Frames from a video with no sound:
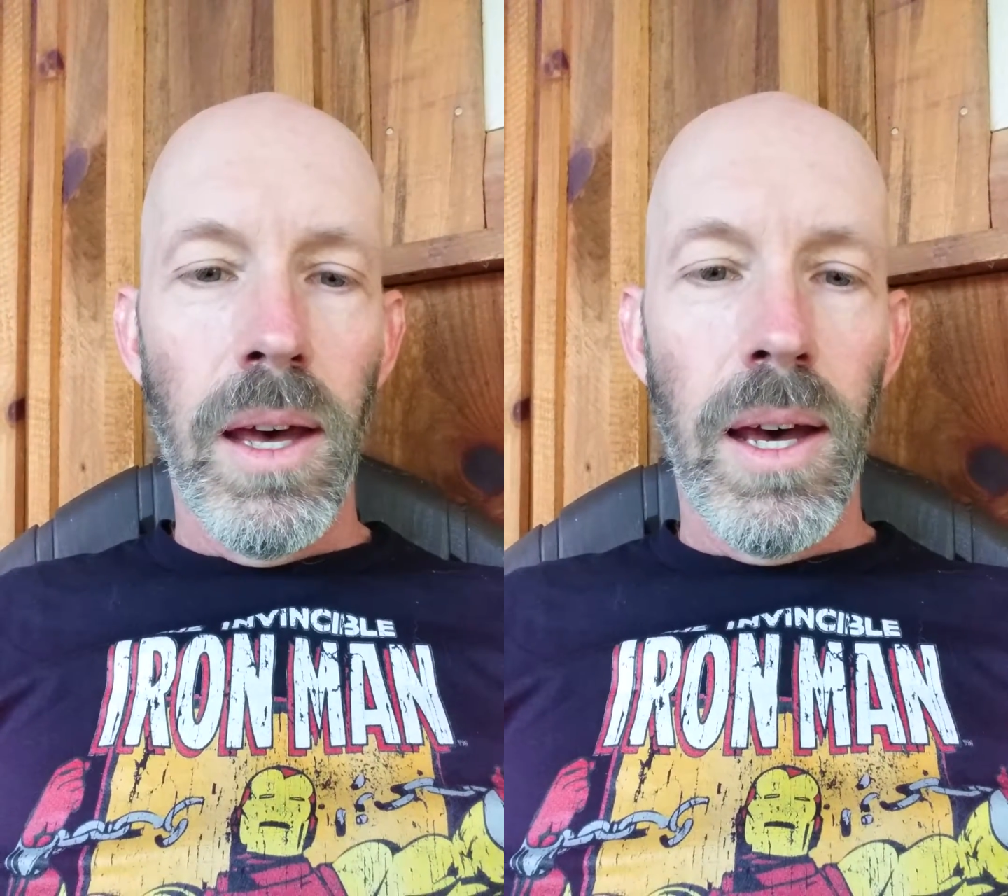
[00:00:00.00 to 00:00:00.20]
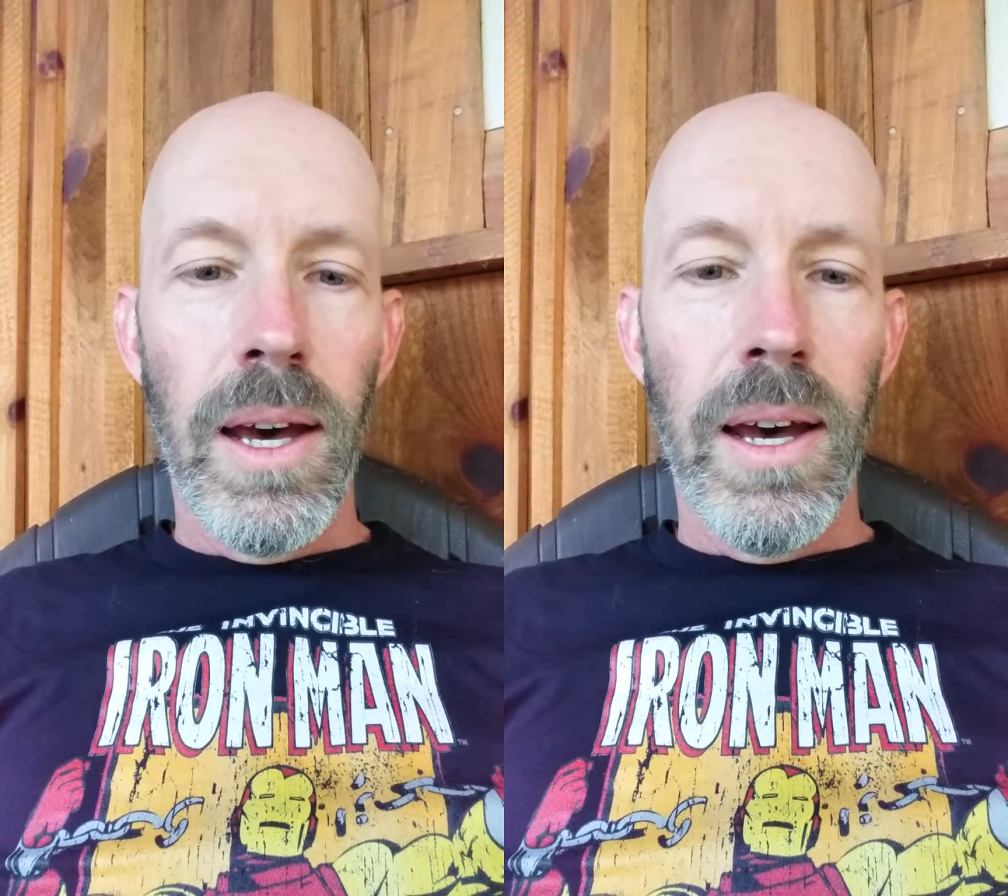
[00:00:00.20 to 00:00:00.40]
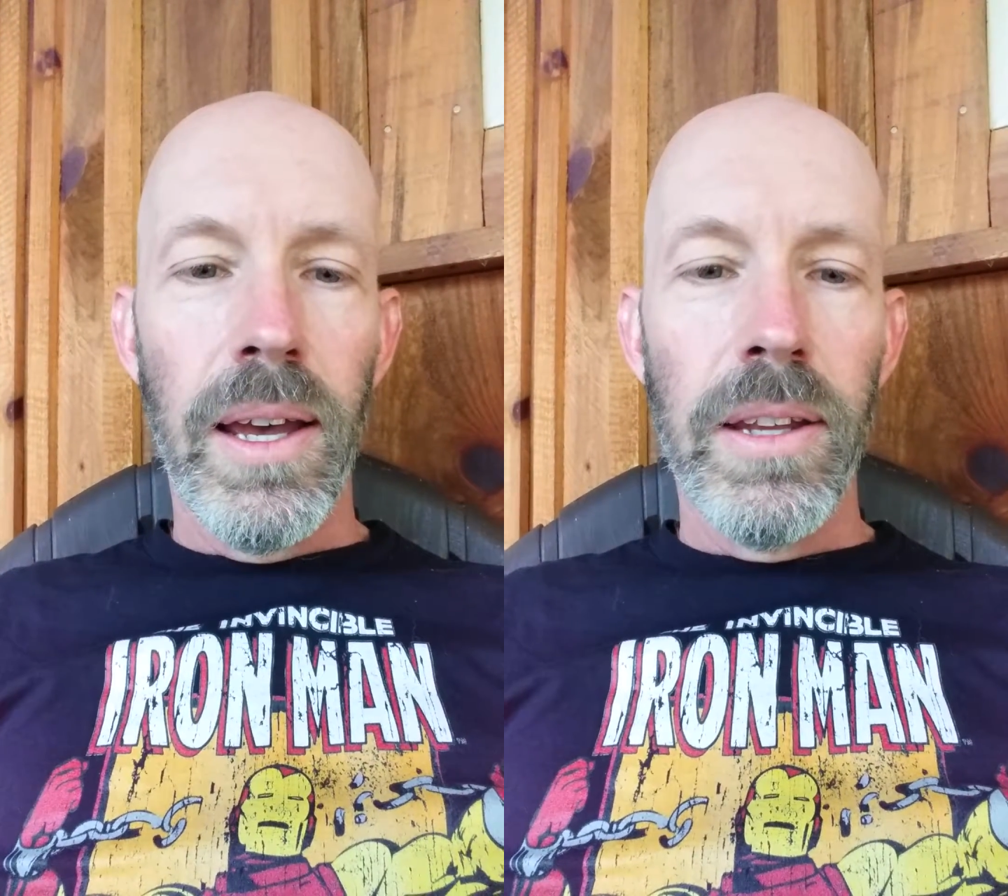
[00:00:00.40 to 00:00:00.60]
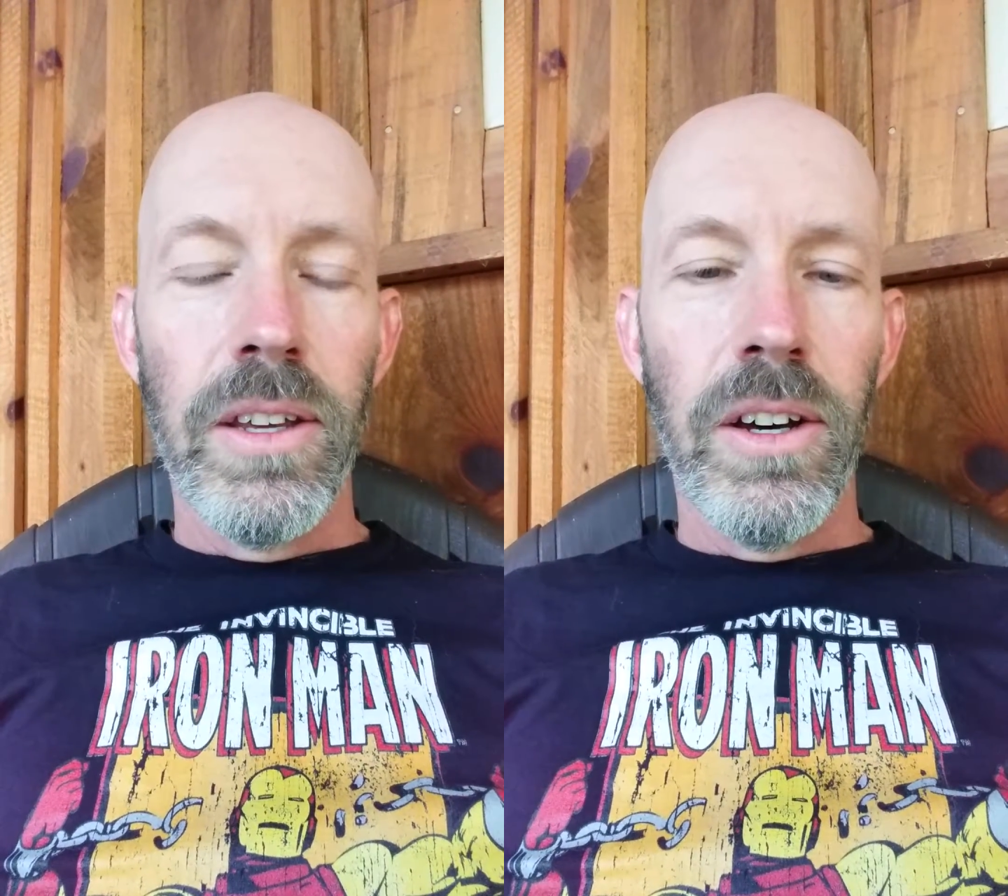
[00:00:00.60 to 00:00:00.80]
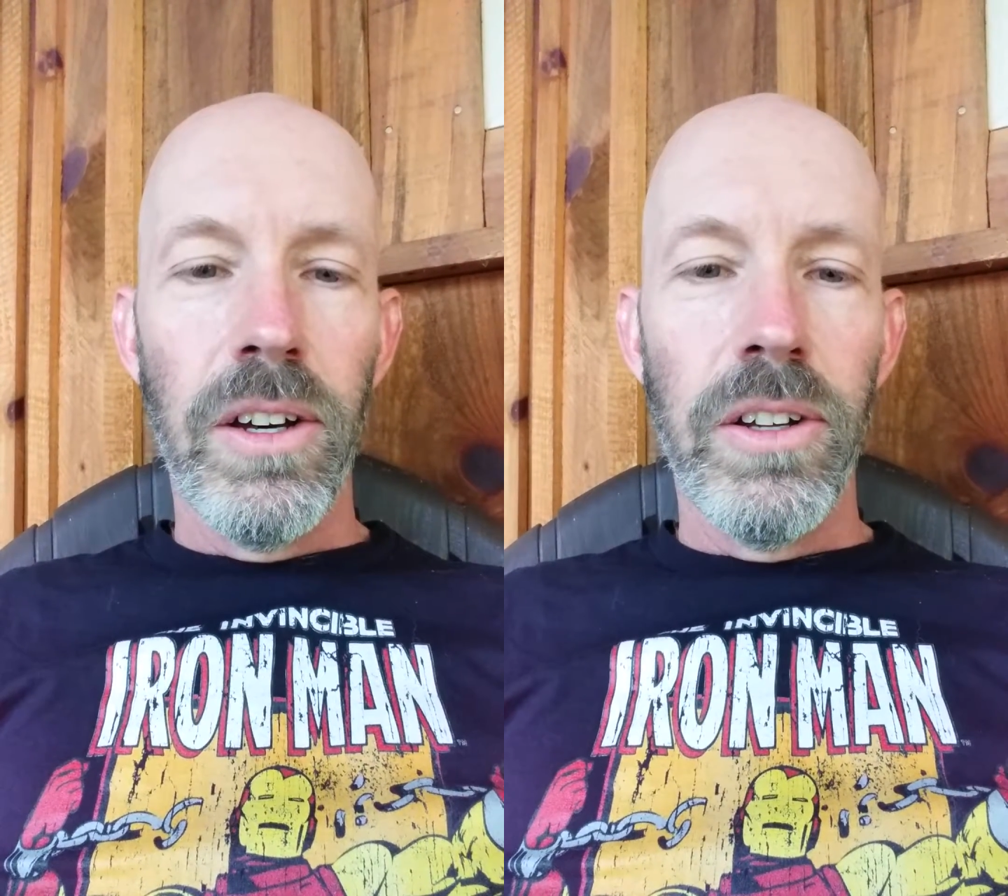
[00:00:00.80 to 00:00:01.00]
I had
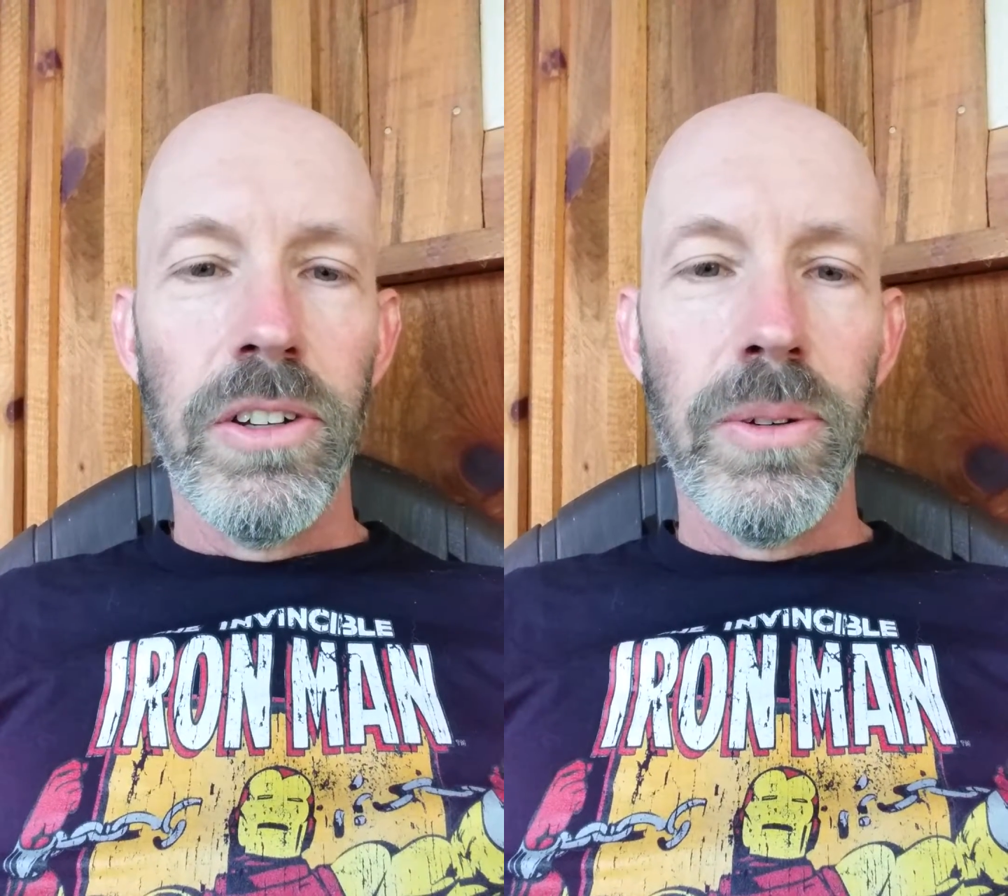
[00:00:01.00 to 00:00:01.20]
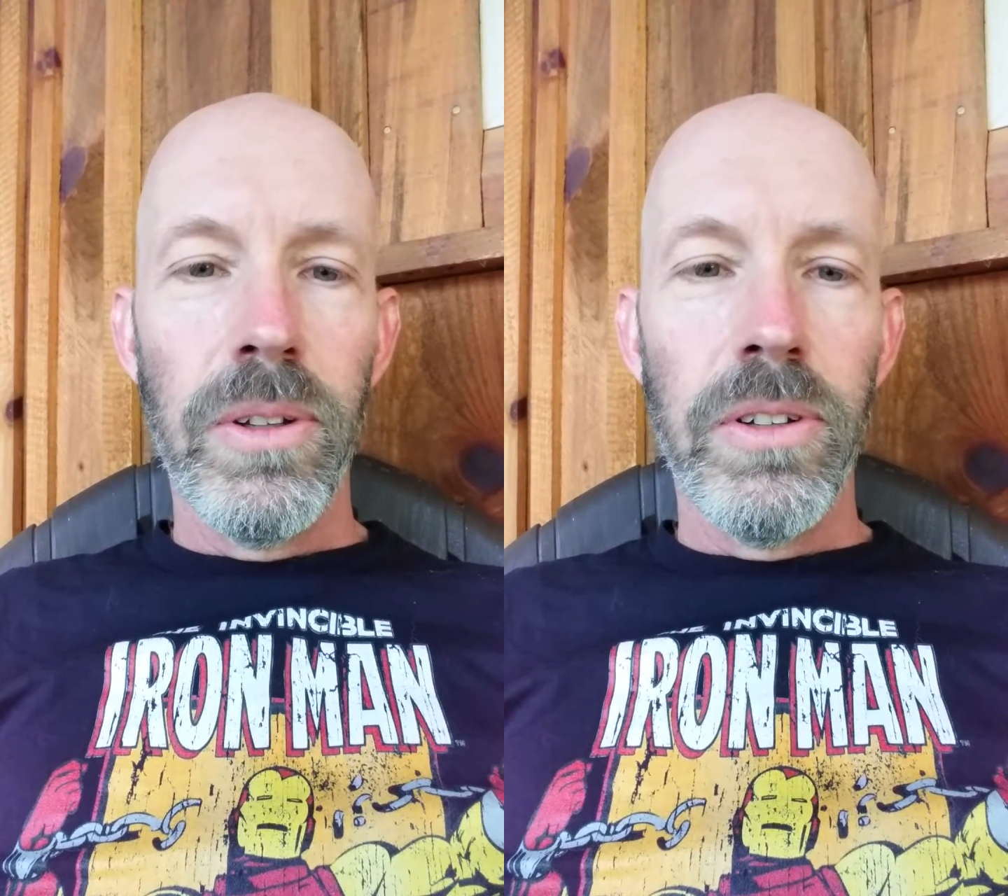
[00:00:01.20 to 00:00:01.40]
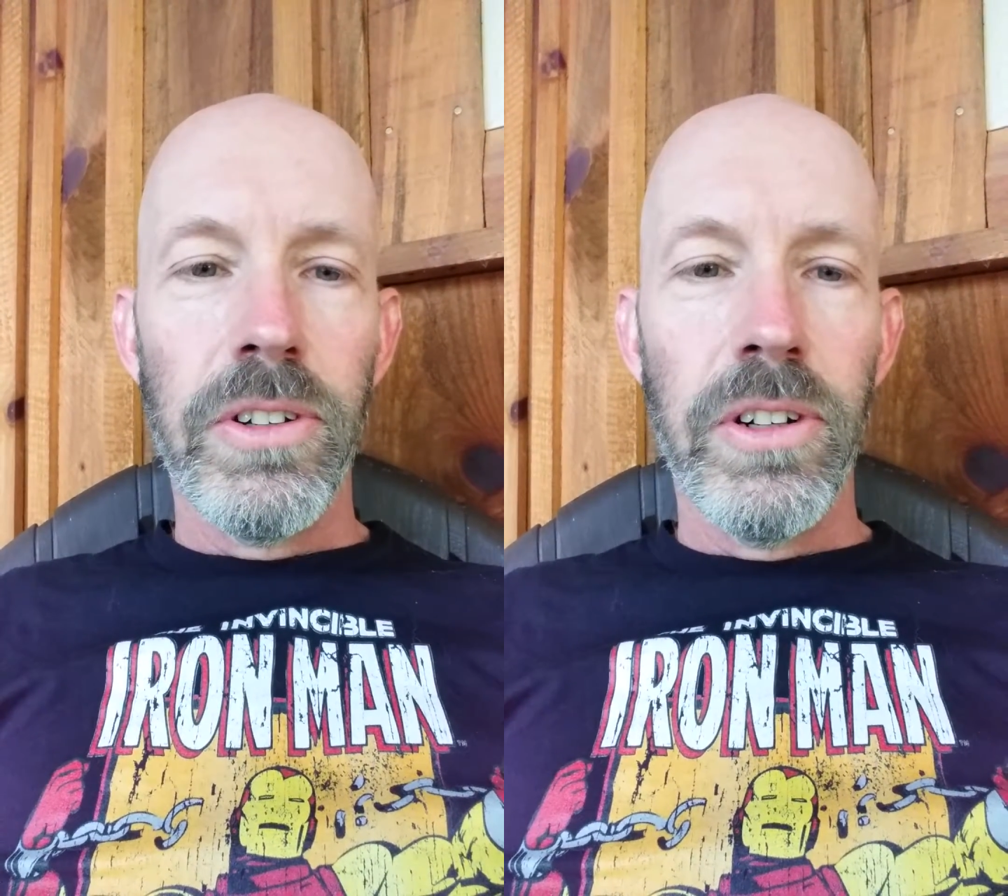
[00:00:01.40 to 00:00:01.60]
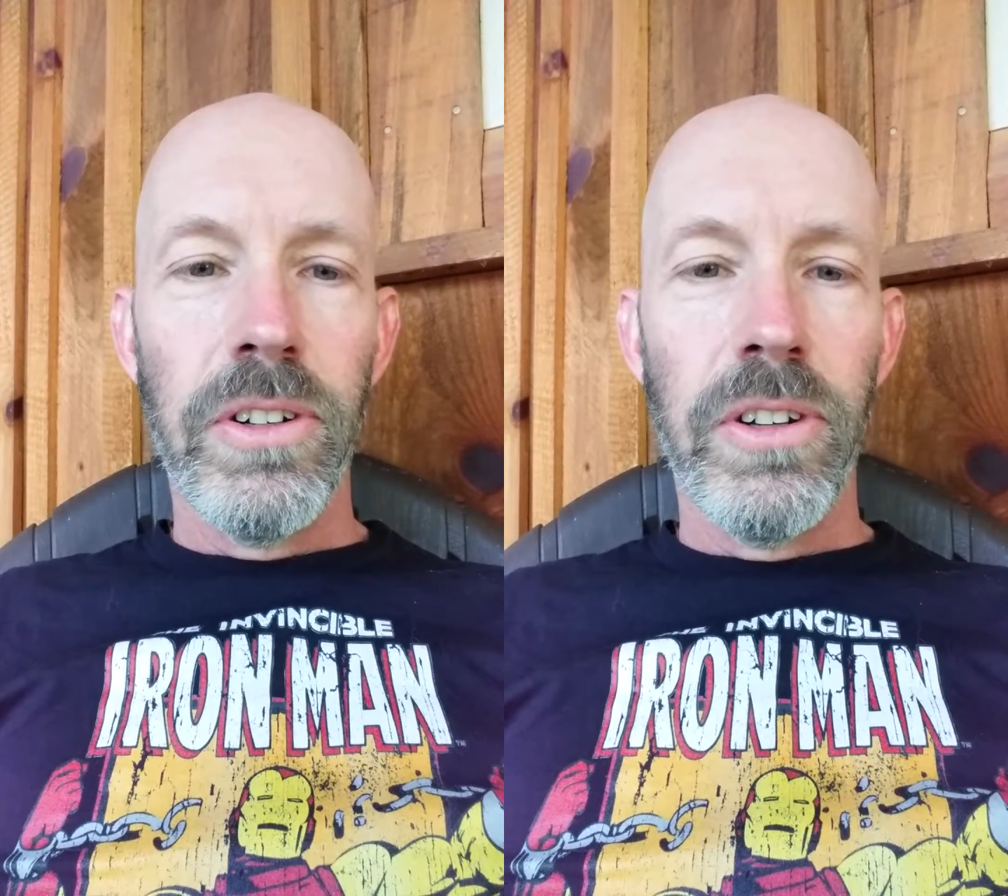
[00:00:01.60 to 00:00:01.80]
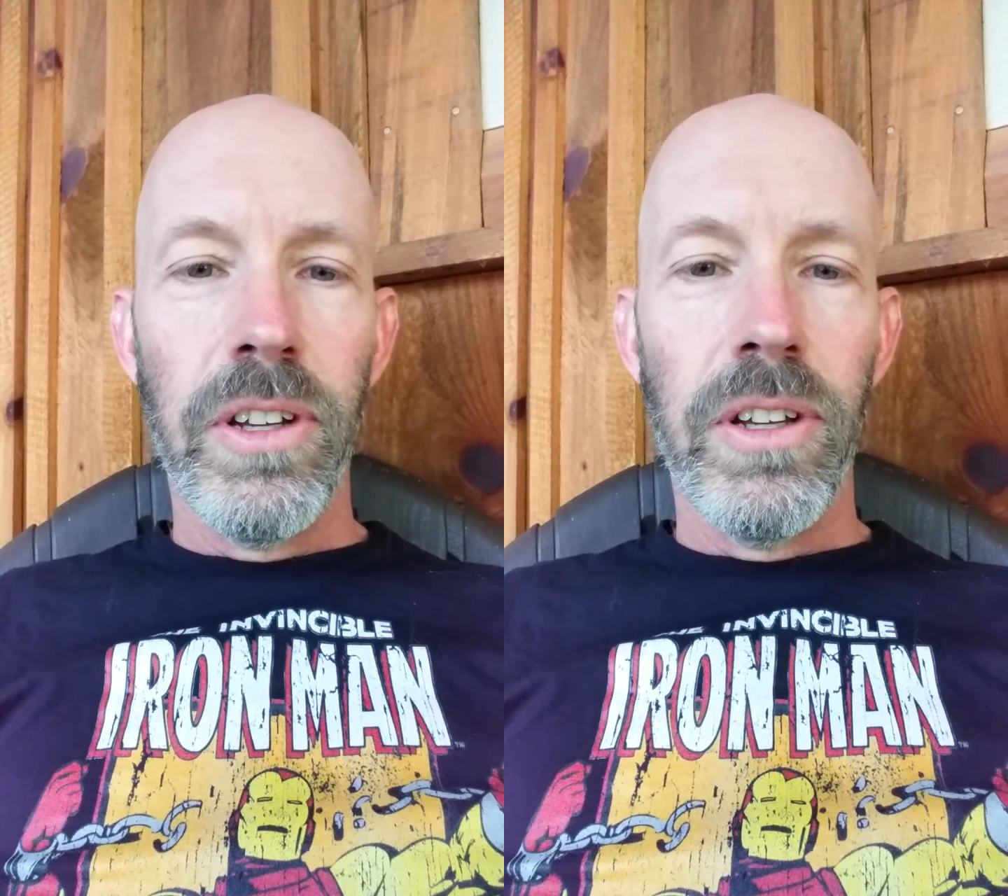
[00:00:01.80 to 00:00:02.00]
gone to a little
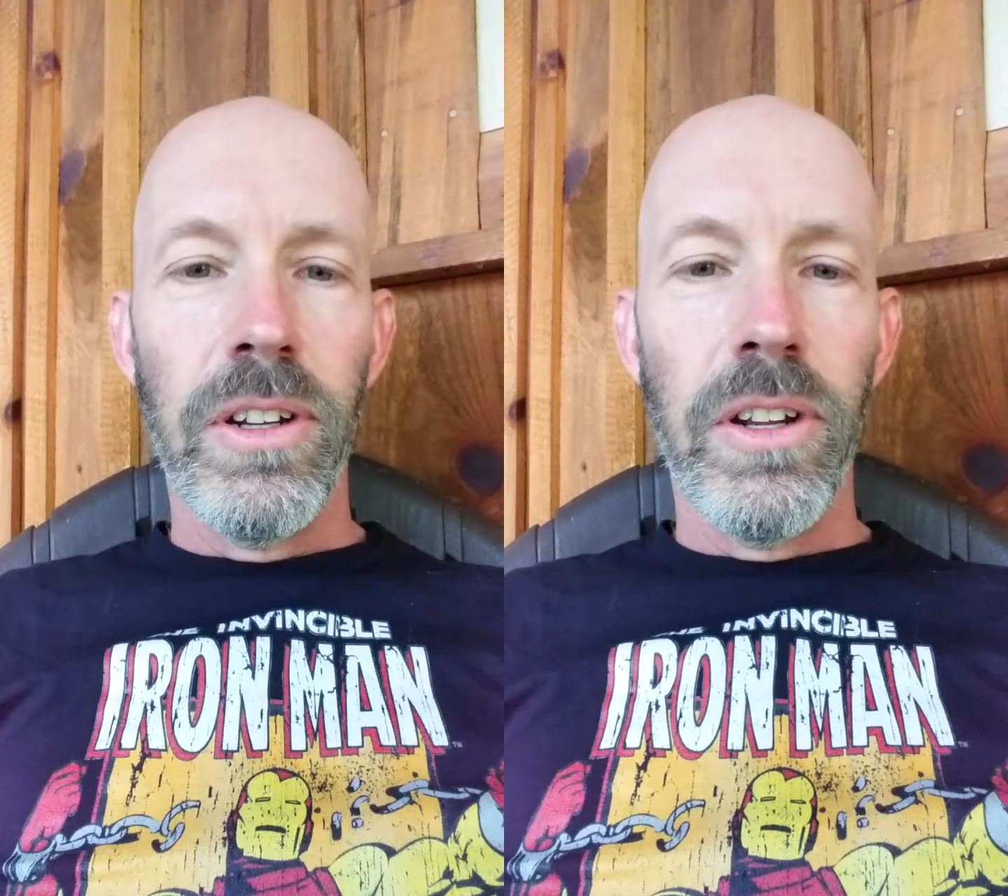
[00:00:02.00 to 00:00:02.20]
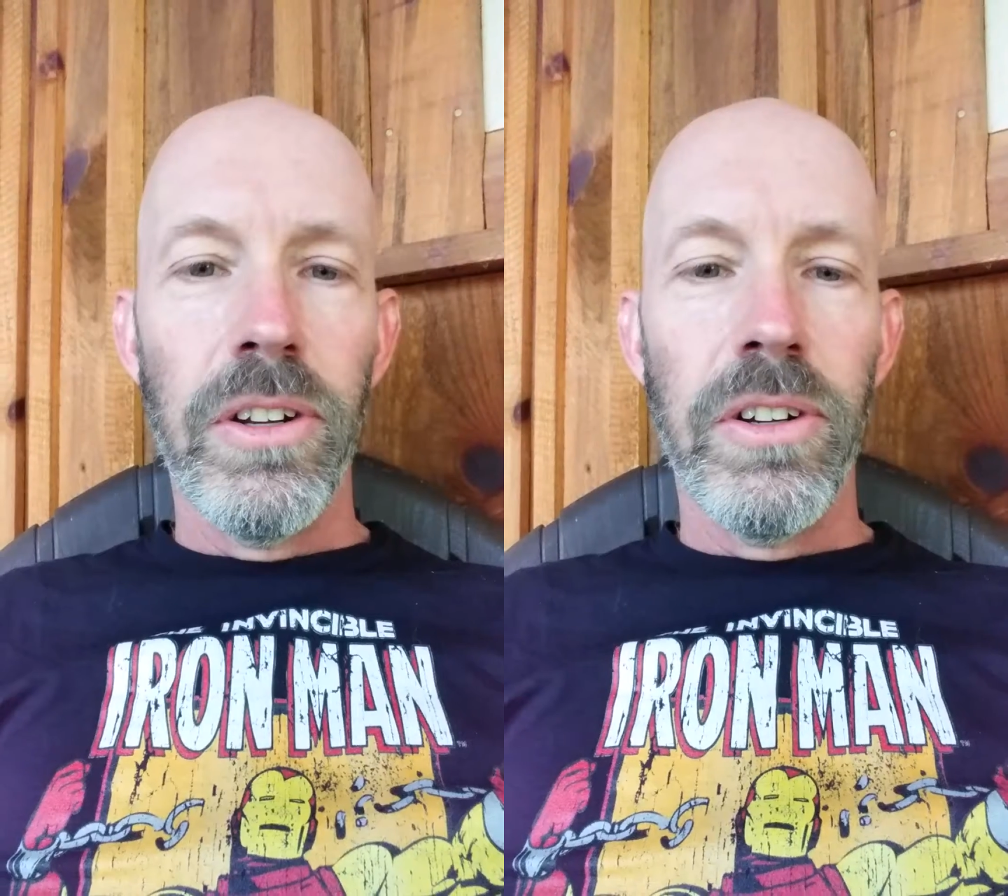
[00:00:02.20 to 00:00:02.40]
church in